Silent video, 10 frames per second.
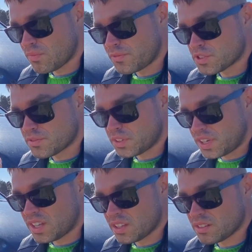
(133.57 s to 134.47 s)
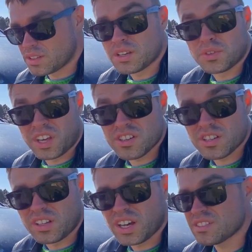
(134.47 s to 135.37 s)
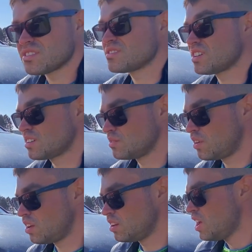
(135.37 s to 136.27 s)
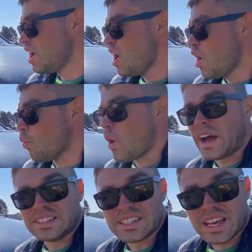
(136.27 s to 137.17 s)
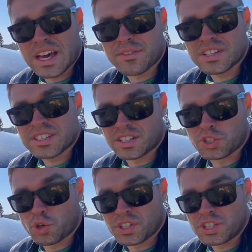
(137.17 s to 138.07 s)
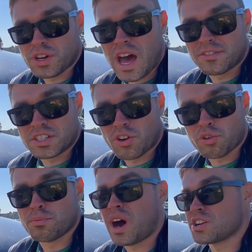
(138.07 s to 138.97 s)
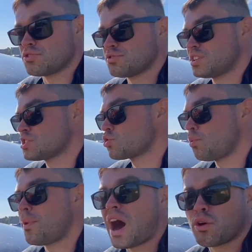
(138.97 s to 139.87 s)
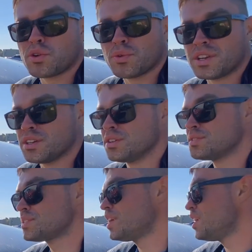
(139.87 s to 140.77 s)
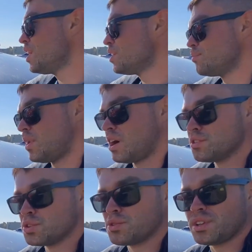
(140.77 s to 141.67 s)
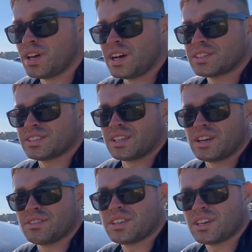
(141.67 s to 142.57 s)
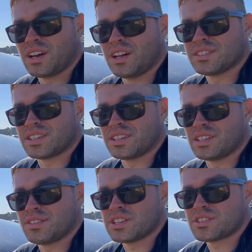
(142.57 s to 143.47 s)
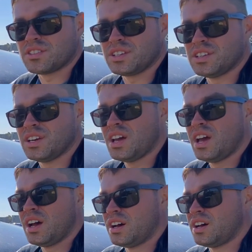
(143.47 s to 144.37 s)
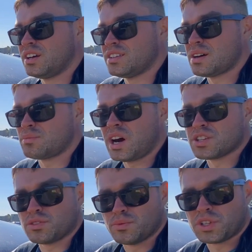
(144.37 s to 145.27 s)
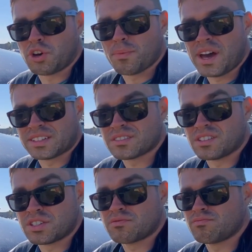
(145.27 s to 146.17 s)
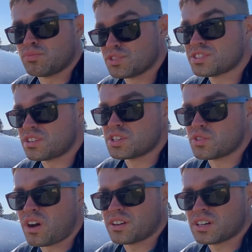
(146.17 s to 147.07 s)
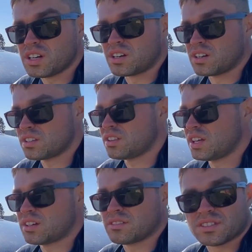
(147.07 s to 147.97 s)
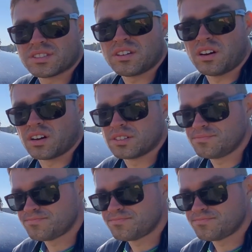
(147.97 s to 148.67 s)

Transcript: first of all yeah the, the communication lines second of all why does every single door need to have its own module to control power windows power door locks and everything else and then eventually uh, that module will go bad and start will start drawing current like on this car